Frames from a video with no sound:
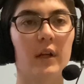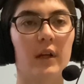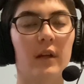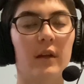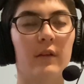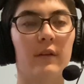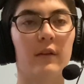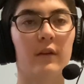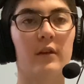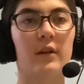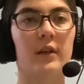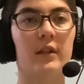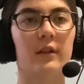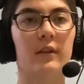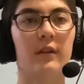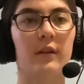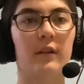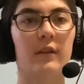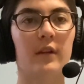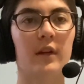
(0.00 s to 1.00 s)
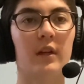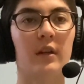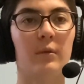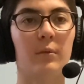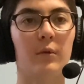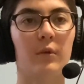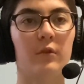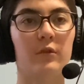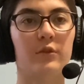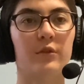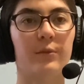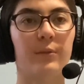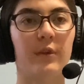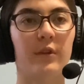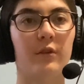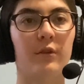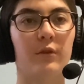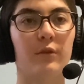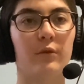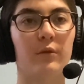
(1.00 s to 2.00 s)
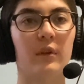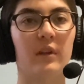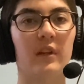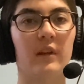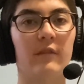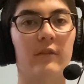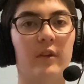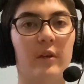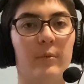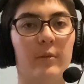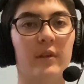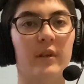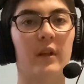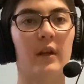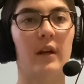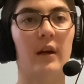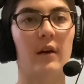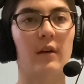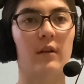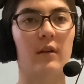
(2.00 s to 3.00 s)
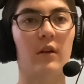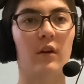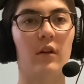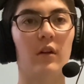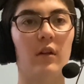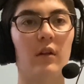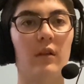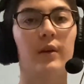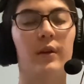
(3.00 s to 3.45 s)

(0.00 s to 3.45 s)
and the gauze in the second bowl should be soaked with 70% alcohol.